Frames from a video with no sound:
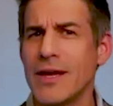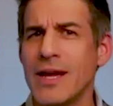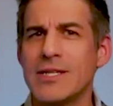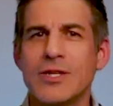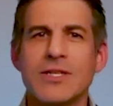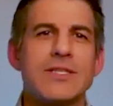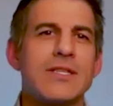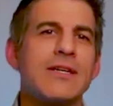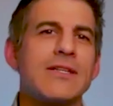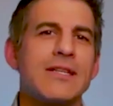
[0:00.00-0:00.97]
not just
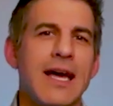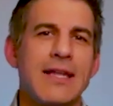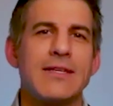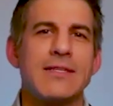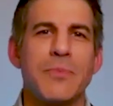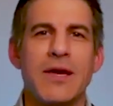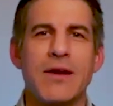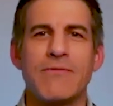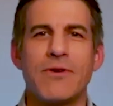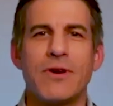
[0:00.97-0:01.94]
the debt that's being
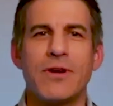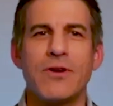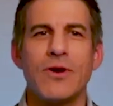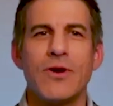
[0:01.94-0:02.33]
converted.